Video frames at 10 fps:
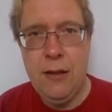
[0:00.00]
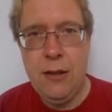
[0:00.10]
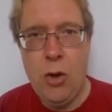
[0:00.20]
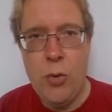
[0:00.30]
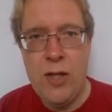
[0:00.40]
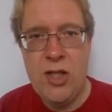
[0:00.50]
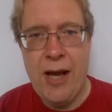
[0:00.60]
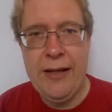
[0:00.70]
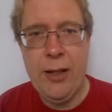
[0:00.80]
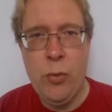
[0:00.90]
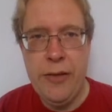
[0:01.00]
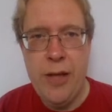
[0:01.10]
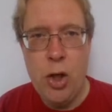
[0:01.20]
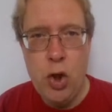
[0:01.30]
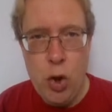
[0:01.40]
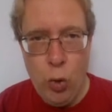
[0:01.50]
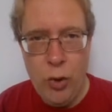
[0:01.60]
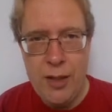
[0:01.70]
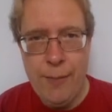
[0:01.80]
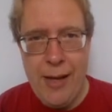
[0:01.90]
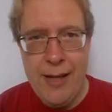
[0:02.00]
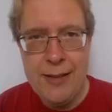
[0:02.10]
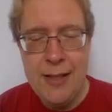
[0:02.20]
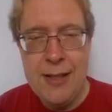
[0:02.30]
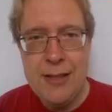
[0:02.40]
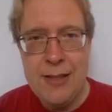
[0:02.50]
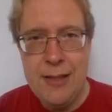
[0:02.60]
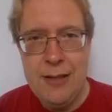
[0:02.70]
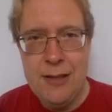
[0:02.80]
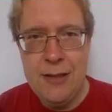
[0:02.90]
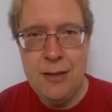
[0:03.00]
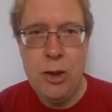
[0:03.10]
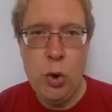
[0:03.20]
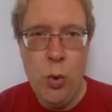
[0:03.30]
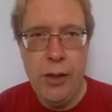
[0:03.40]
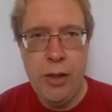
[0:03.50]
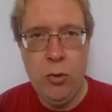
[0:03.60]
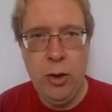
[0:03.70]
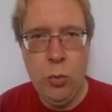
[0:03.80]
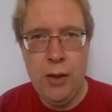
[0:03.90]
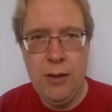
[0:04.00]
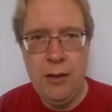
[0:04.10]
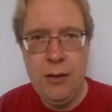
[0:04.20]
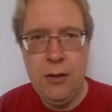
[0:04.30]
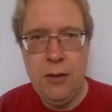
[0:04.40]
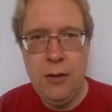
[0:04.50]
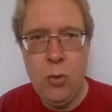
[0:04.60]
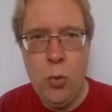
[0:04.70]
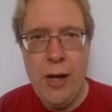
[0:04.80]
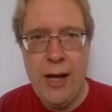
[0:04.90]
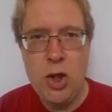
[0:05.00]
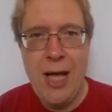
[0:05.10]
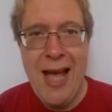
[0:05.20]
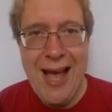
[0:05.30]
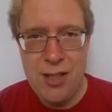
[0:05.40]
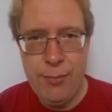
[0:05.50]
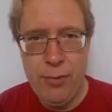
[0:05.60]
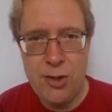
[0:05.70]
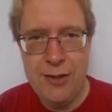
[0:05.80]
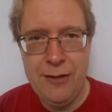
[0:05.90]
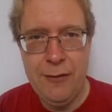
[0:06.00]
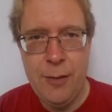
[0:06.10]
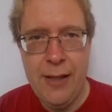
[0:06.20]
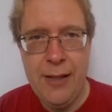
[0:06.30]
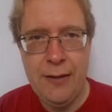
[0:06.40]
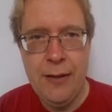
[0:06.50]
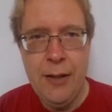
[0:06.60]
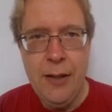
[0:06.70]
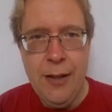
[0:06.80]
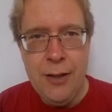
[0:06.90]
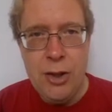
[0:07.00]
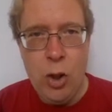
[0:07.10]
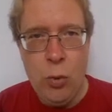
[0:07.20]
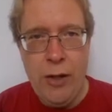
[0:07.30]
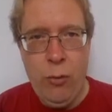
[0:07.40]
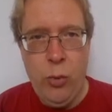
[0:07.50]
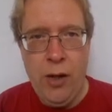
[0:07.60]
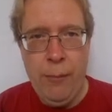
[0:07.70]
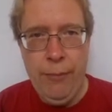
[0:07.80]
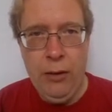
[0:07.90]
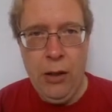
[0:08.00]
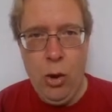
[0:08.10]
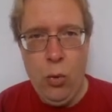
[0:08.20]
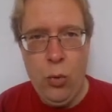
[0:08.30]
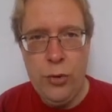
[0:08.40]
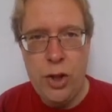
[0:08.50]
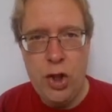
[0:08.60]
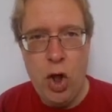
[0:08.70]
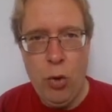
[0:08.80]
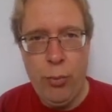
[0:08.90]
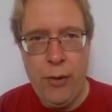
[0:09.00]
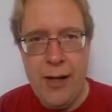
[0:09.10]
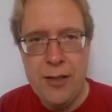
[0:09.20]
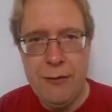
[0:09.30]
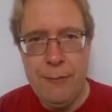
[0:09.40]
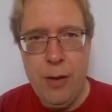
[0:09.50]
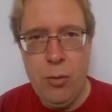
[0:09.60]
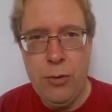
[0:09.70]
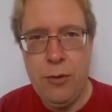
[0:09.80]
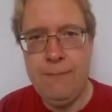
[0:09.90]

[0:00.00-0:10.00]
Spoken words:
coinciding with your demand, since you are the only one who actually has a positive demand. So if we are below the choke price of both,